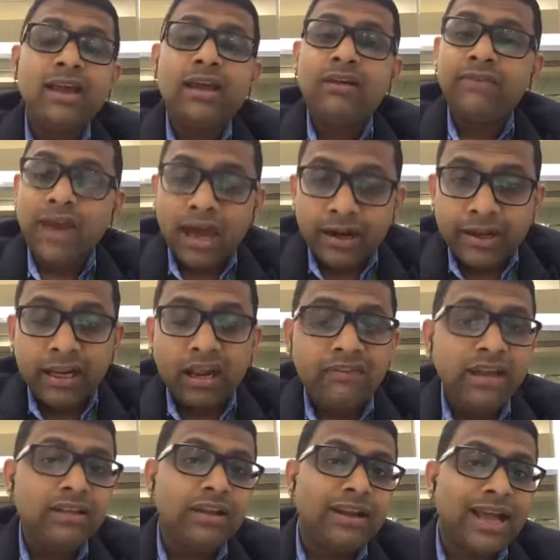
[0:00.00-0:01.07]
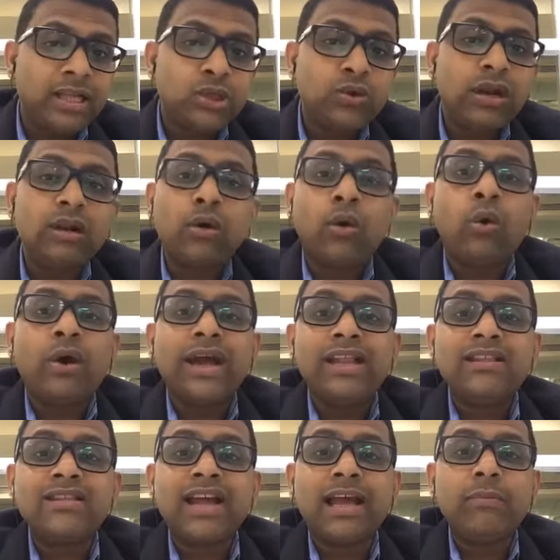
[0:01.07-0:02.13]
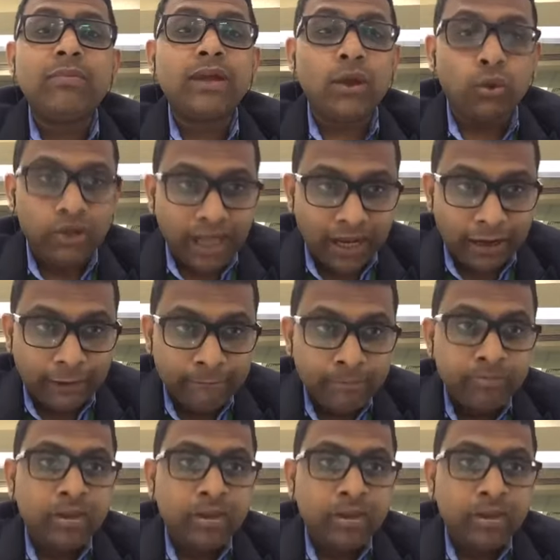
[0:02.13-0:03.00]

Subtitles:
we are deriving the natural coenzyme Q10.